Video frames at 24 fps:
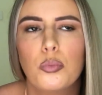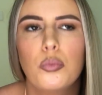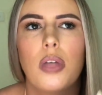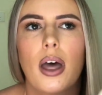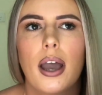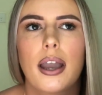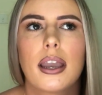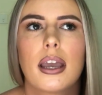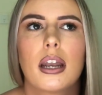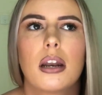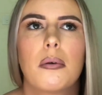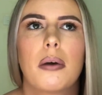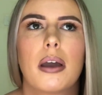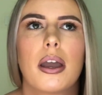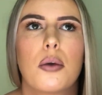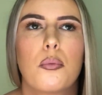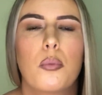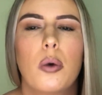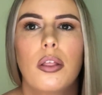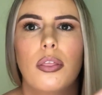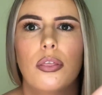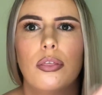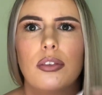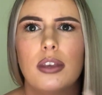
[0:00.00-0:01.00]
that kind of way.
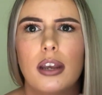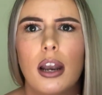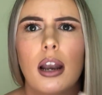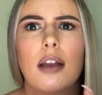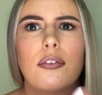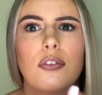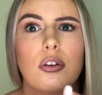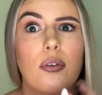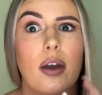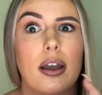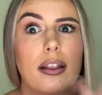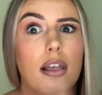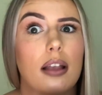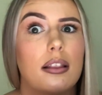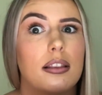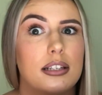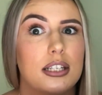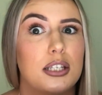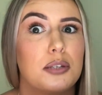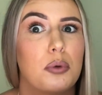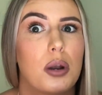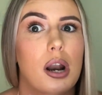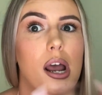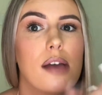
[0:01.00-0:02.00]
Well, you don't have to write that,
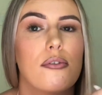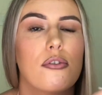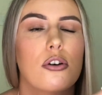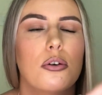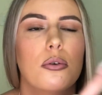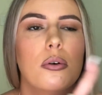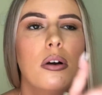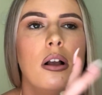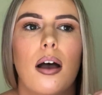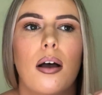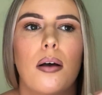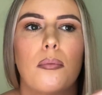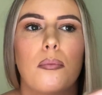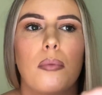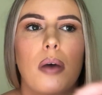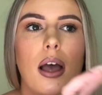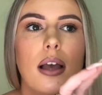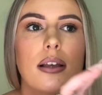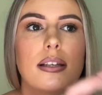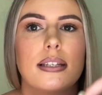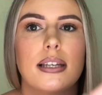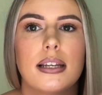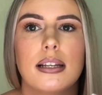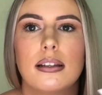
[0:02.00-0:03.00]
this is what I wrote.
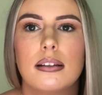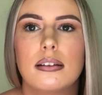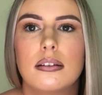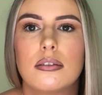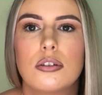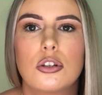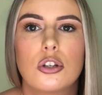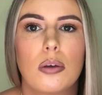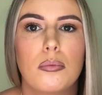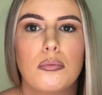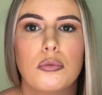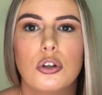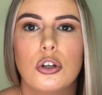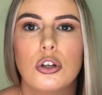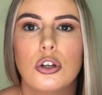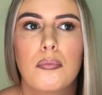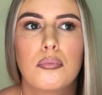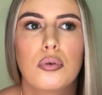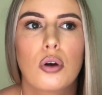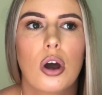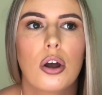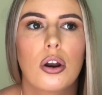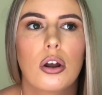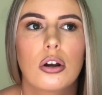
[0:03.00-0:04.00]
I seen some new
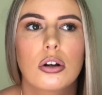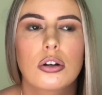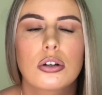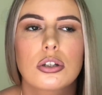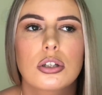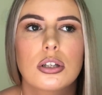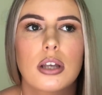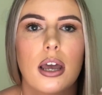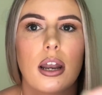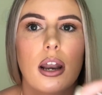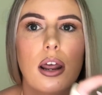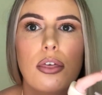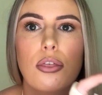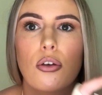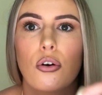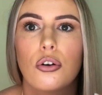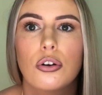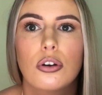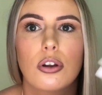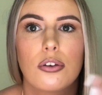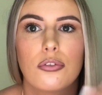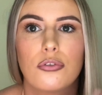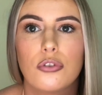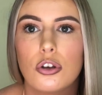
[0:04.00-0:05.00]
products and I
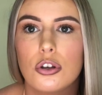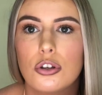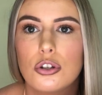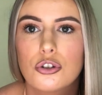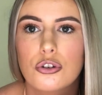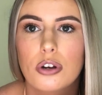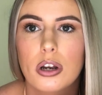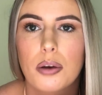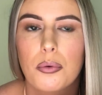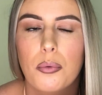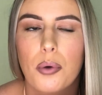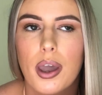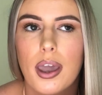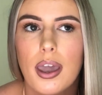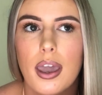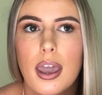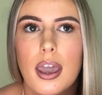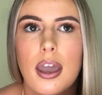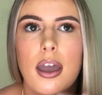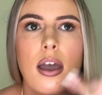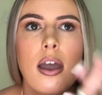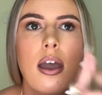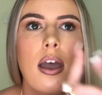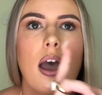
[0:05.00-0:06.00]
thought of you straight
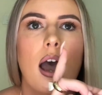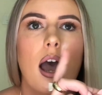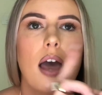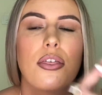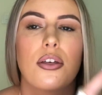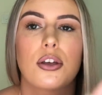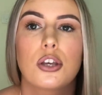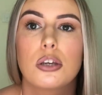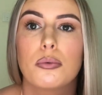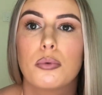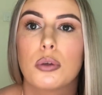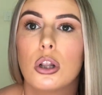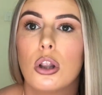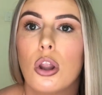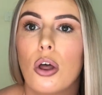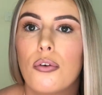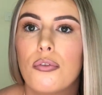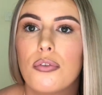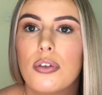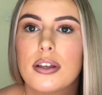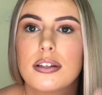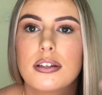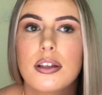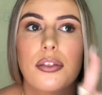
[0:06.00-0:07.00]
away, I think you would
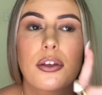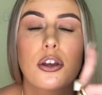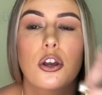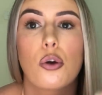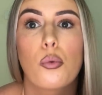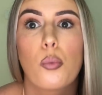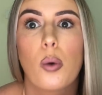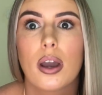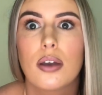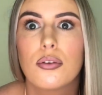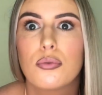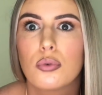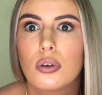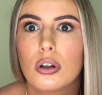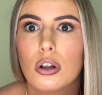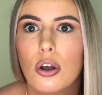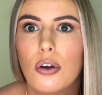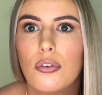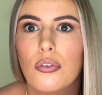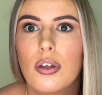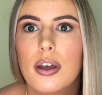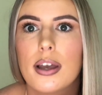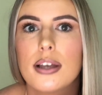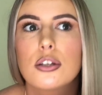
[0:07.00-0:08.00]
love this, I think your wife would
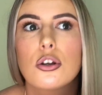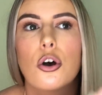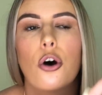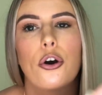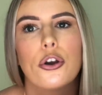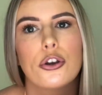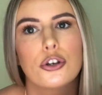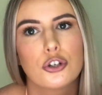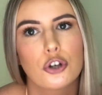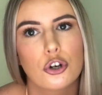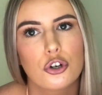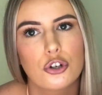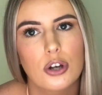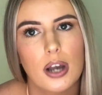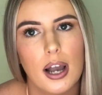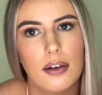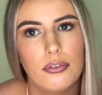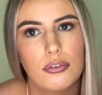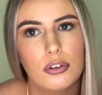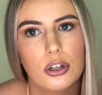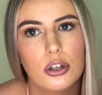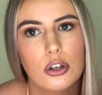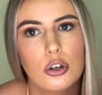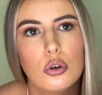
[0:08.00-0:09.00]
love this, how's your
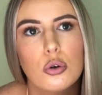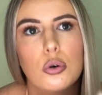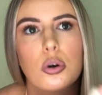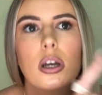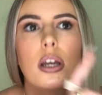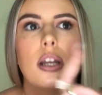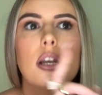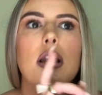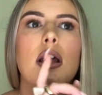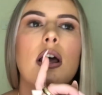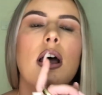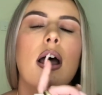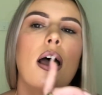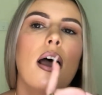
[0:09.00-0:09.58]
traveling going?